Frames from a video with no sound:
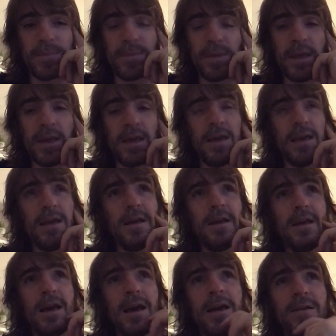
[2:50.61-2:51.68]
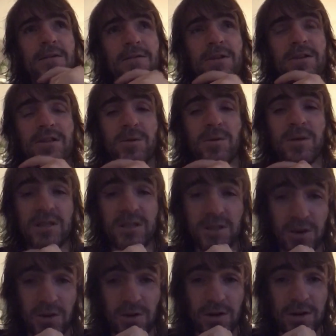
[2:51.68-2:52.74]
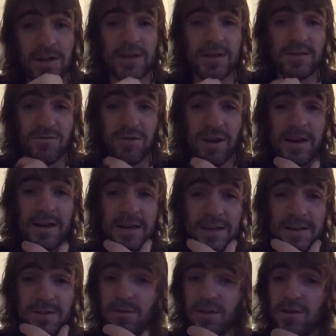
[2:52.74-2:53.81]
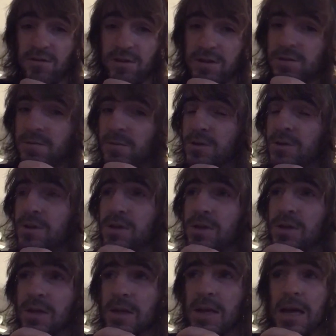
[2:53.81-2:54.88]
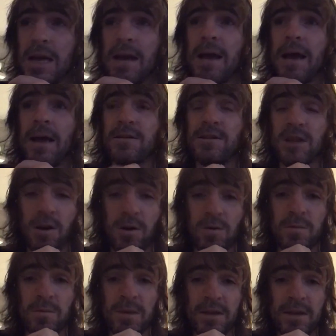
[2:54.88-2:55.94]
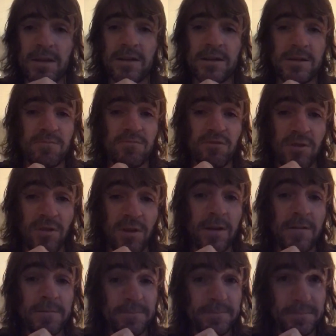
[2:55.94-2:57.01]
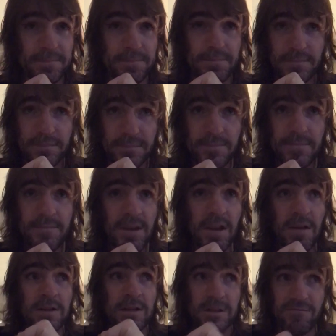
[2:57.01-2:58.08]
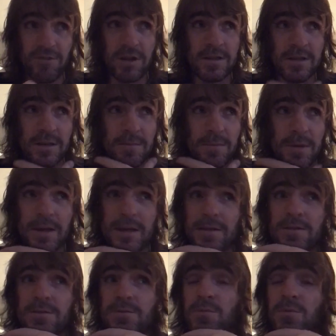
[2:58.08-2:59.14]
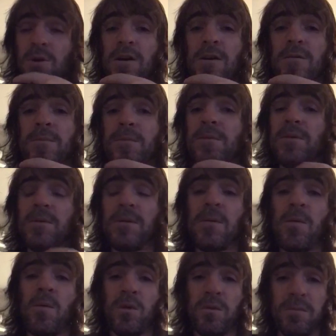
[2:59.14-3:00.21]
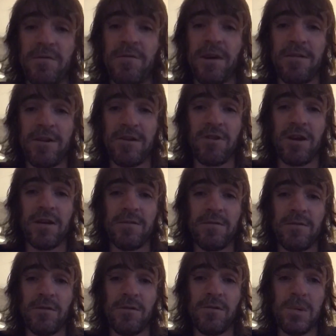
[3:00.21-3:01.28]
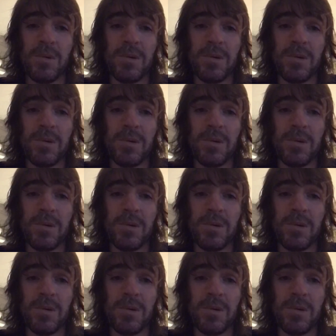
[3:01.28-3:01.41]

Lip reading: He gave it to his son and his grandkids for Christmas and told me that his brother, rest in peace, would be very grateful.